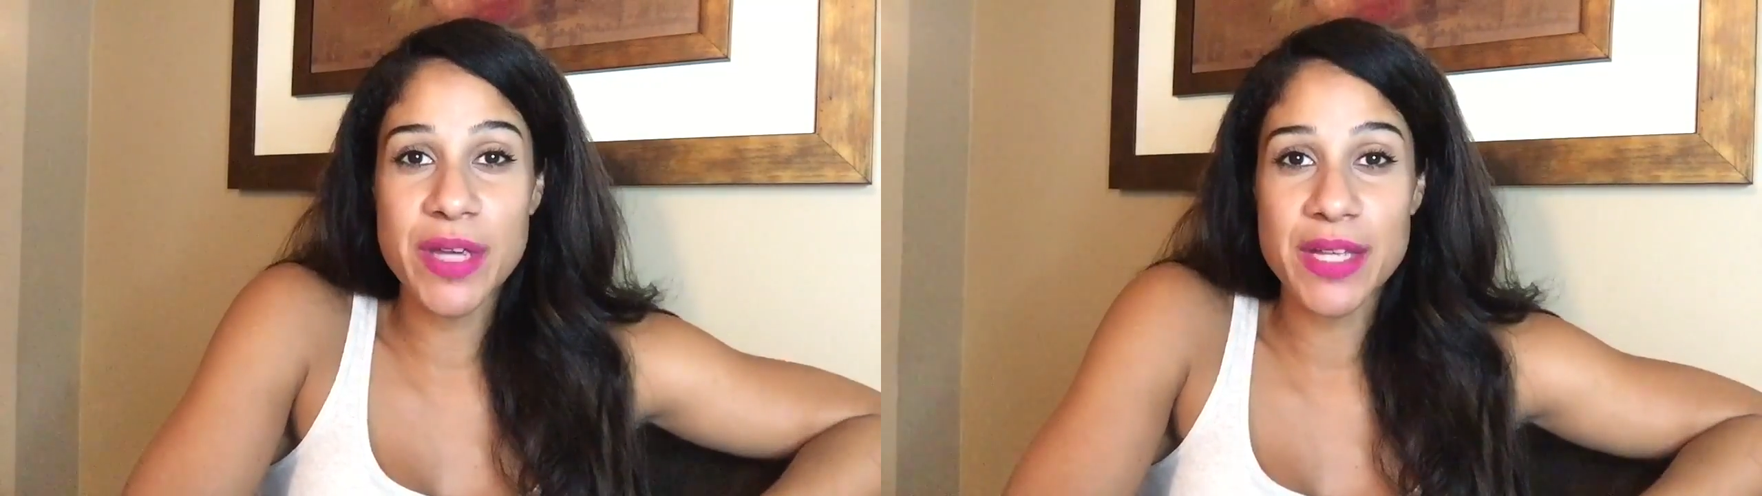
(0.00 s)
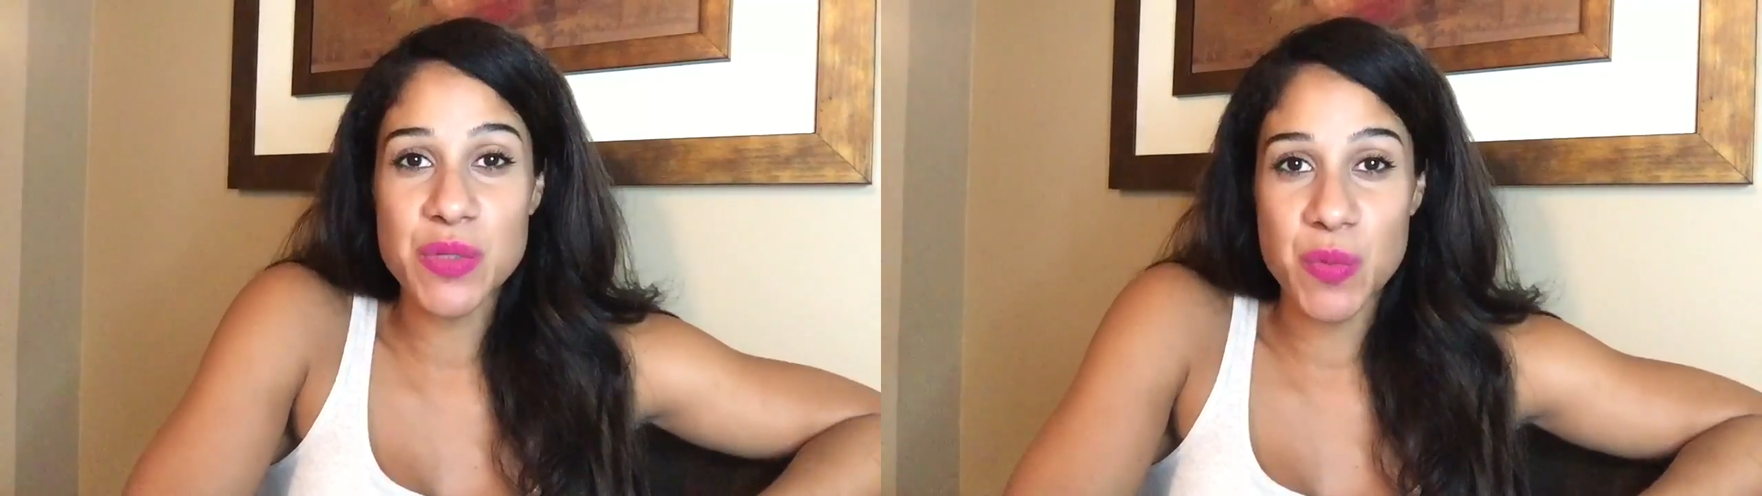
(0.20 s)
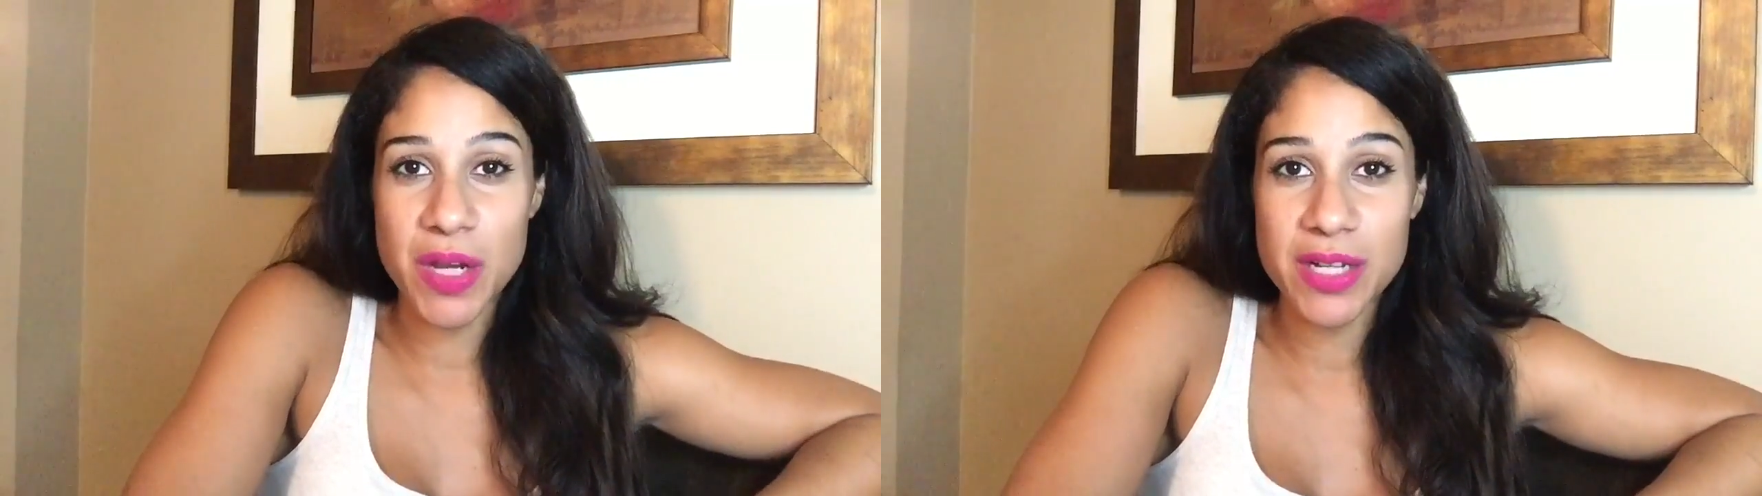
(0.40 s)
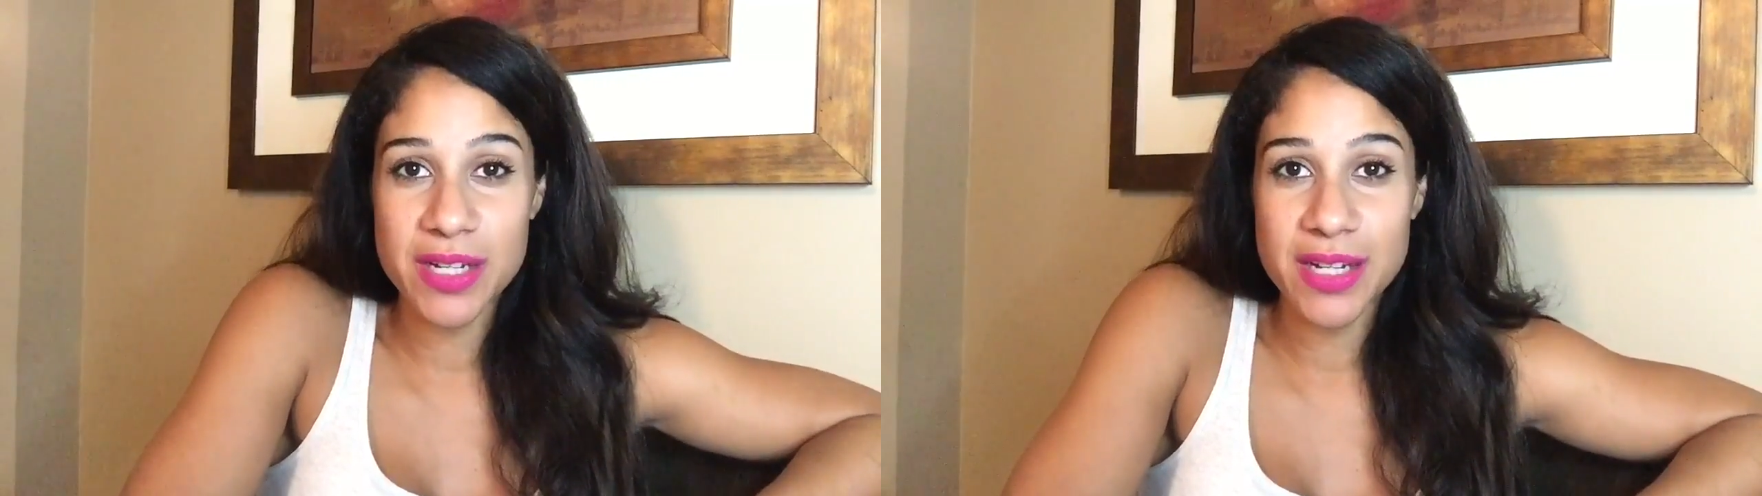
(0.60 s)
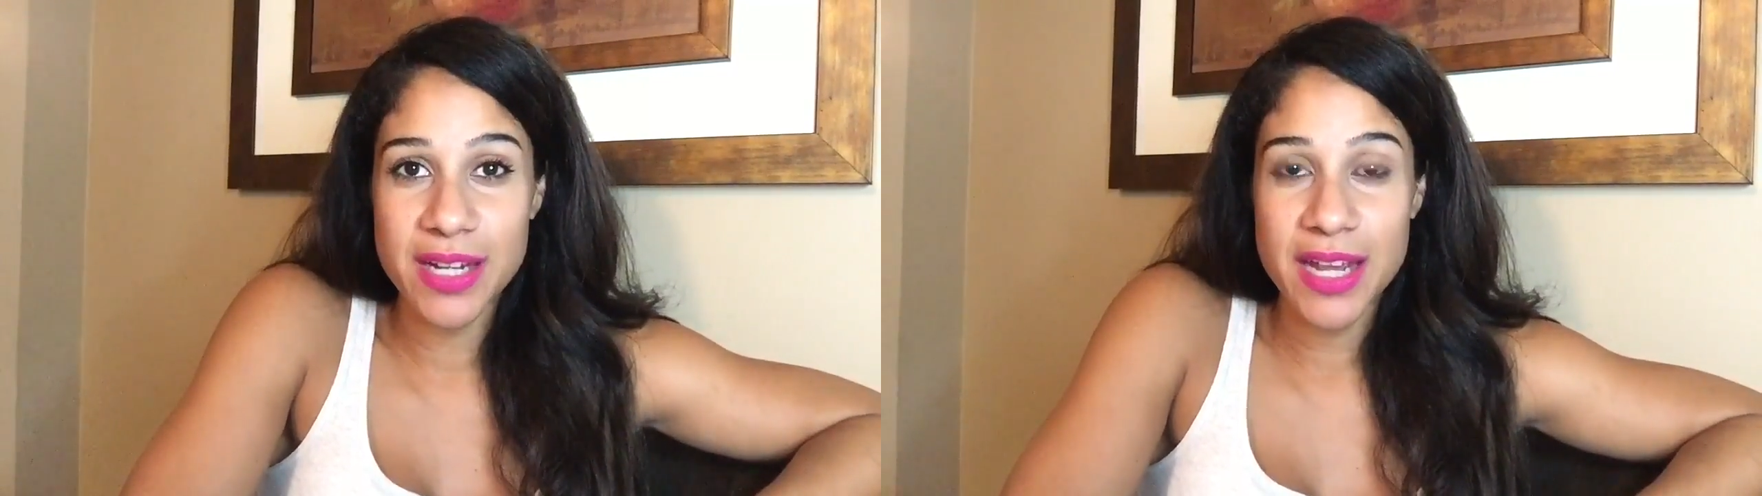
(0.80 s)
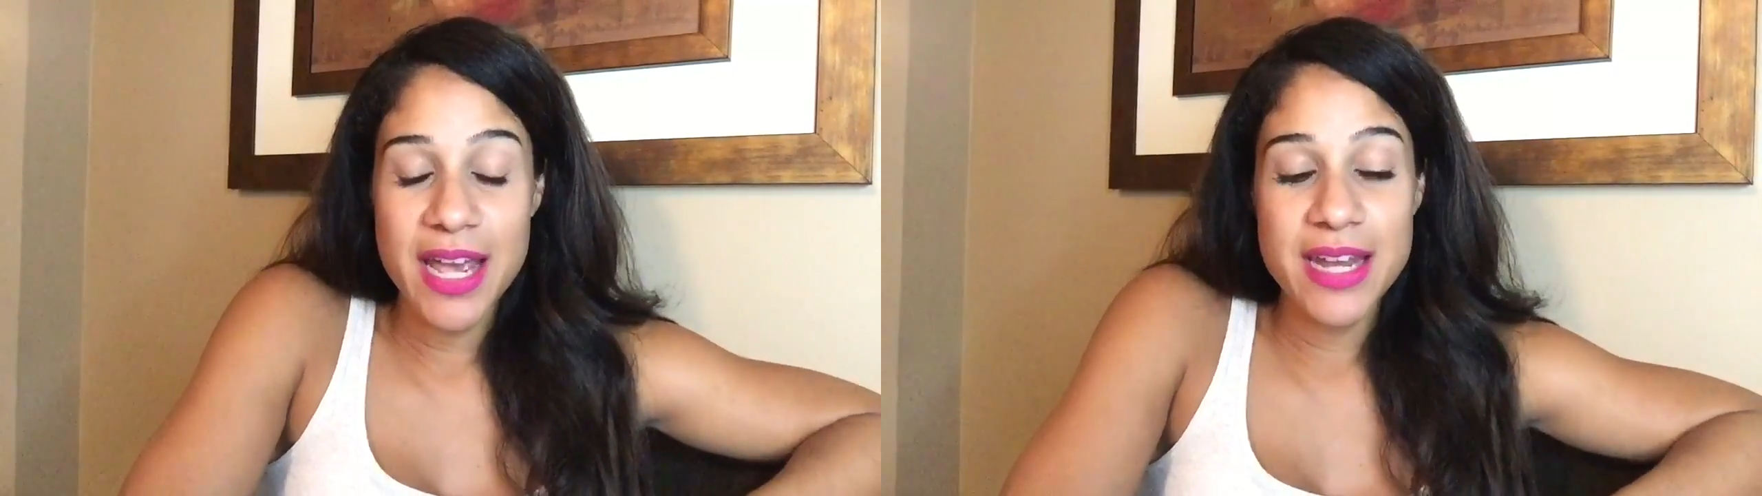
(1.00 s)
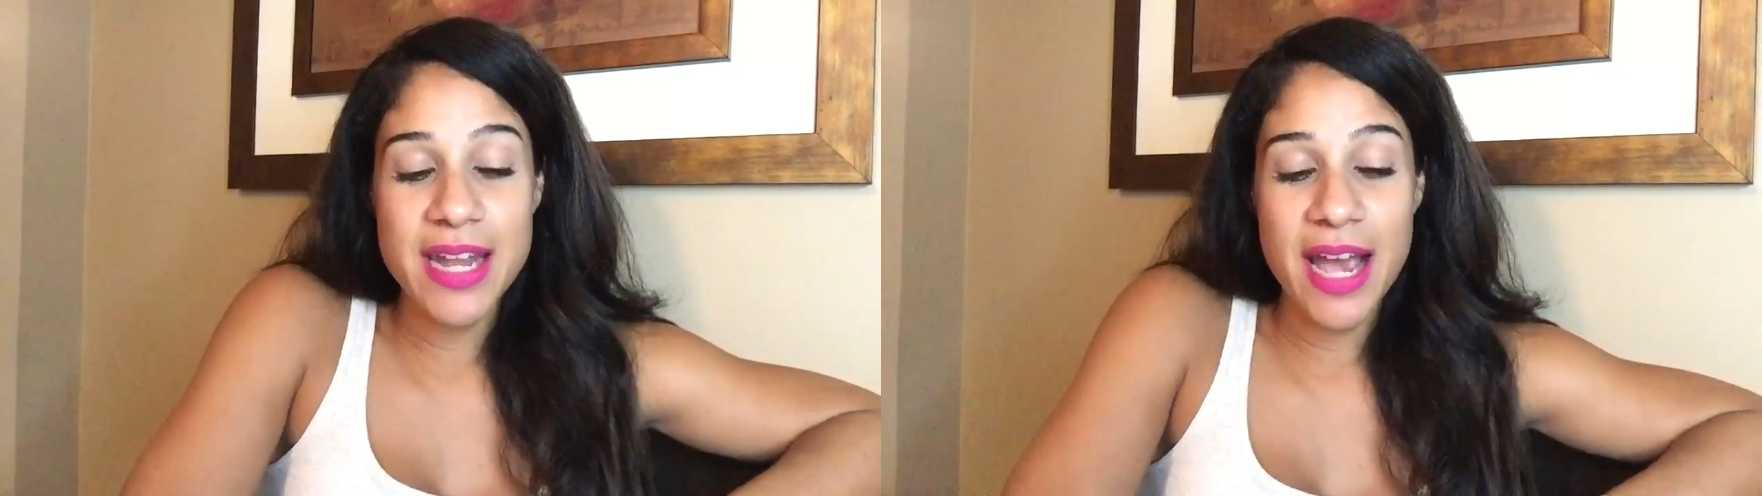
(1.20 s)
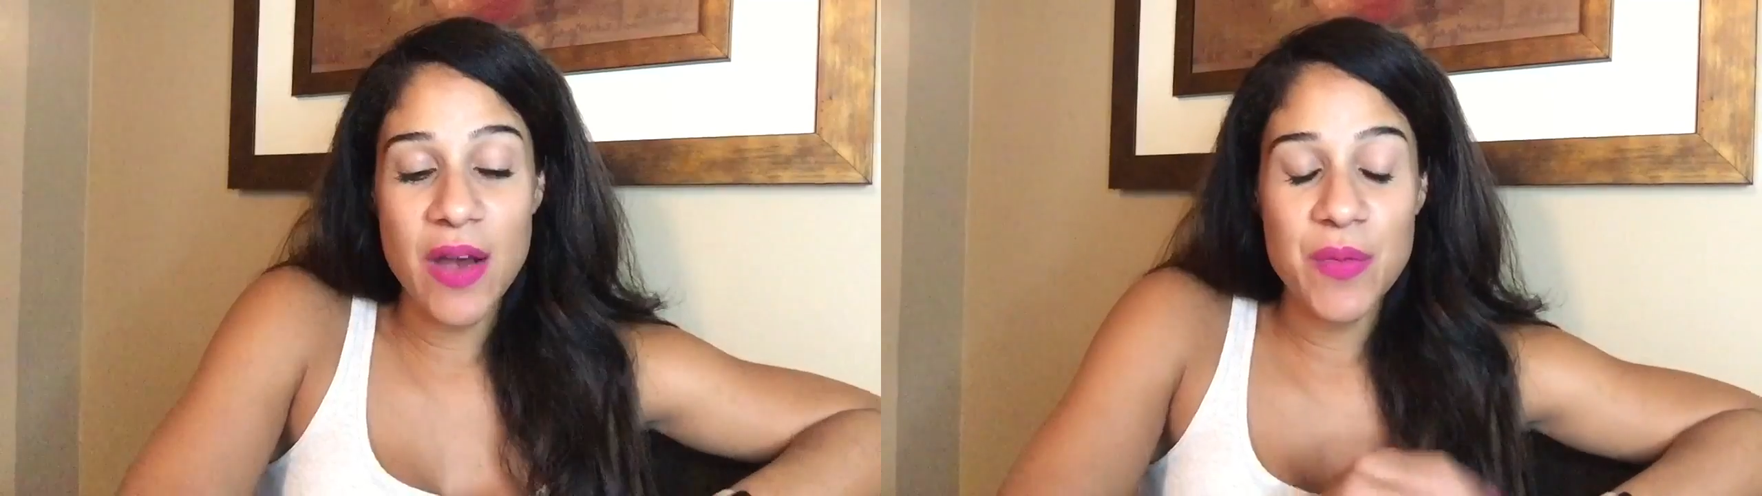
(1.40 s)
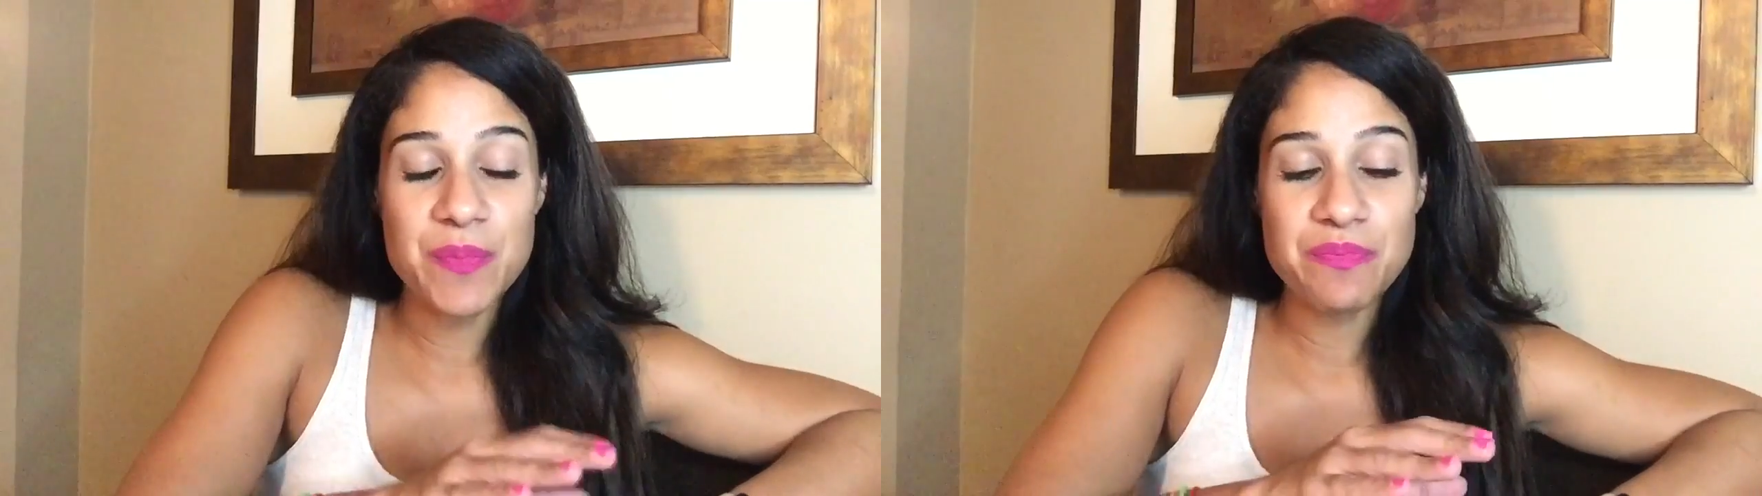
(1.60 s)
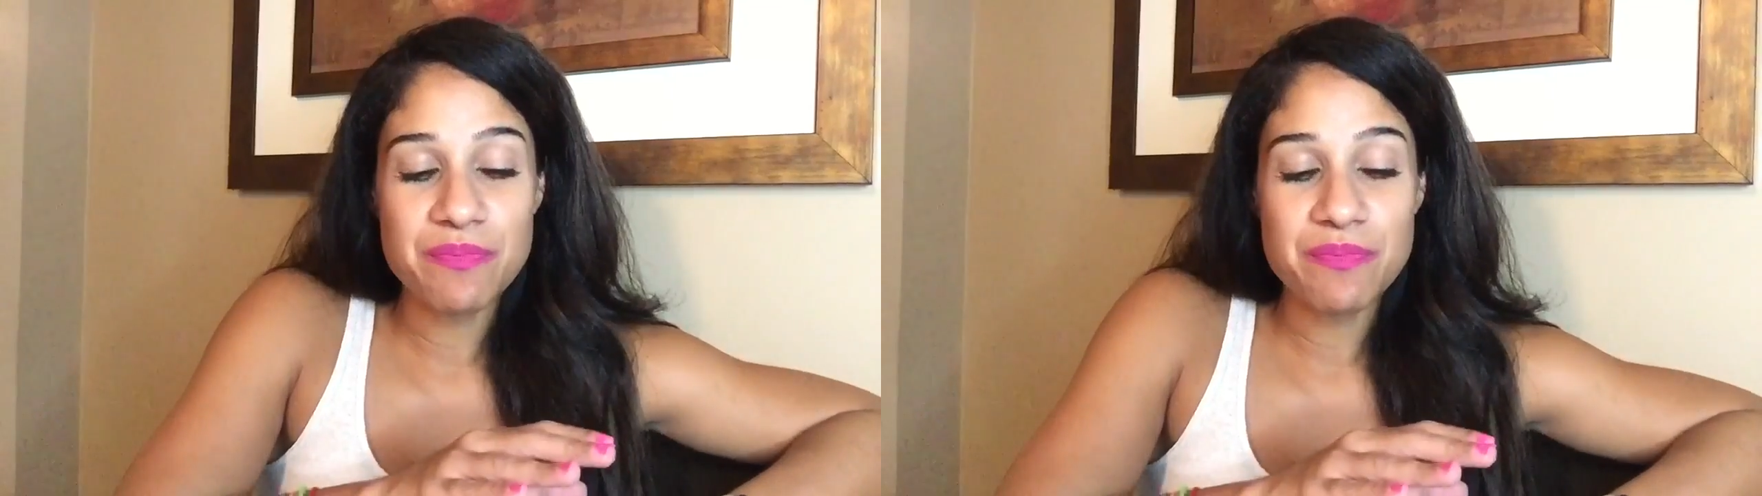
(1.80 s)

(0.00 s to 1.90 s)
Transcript: gets what. Now,